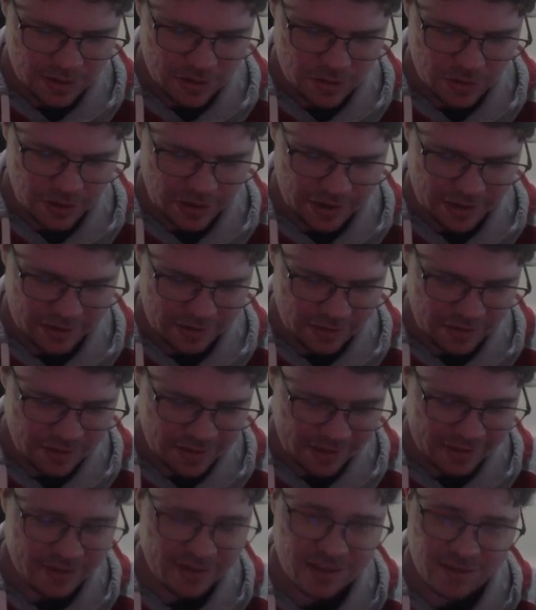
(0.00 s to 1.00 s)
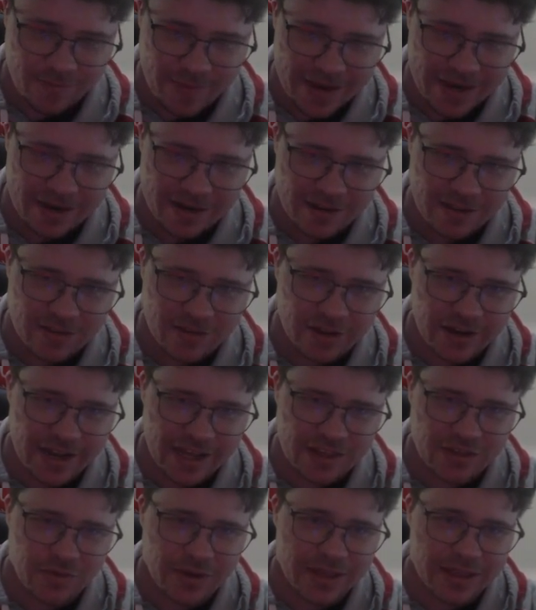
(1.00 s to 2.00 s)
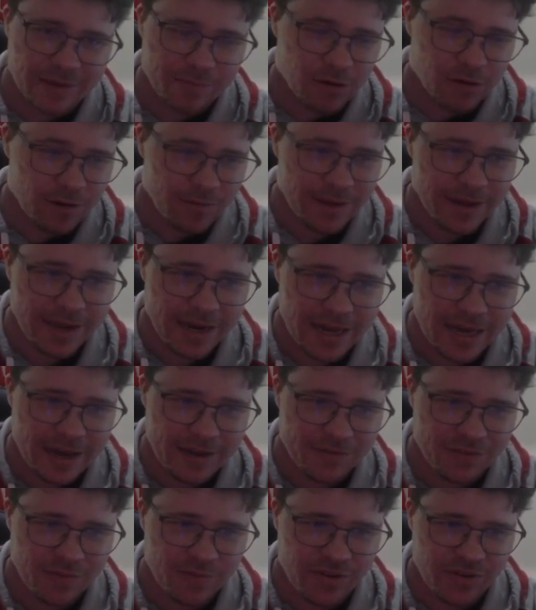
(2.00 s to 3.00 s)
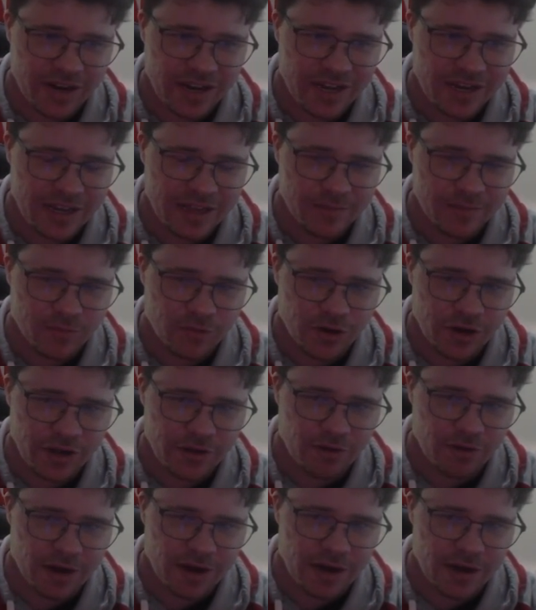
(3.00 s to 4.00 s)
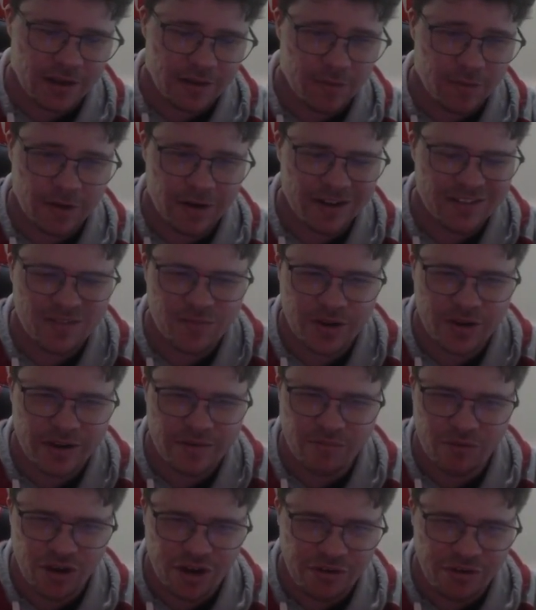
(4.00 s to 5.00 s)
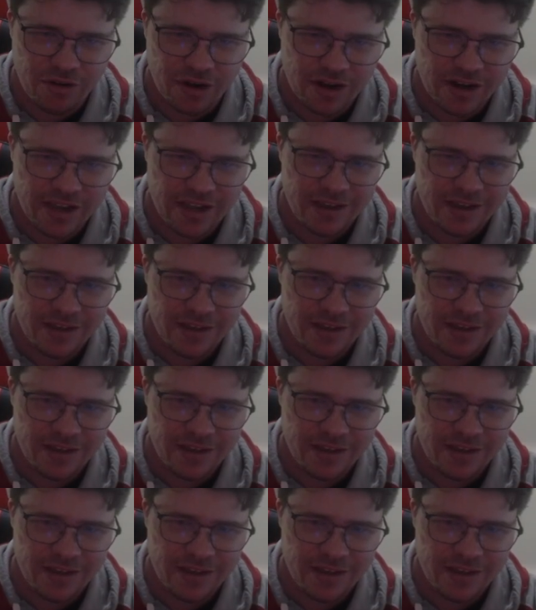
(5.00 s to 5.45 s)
is now suspended. So next week they're probably going to have to bring in either Brodie Grundy. They're probably going to have to bring in Brodie Grundy.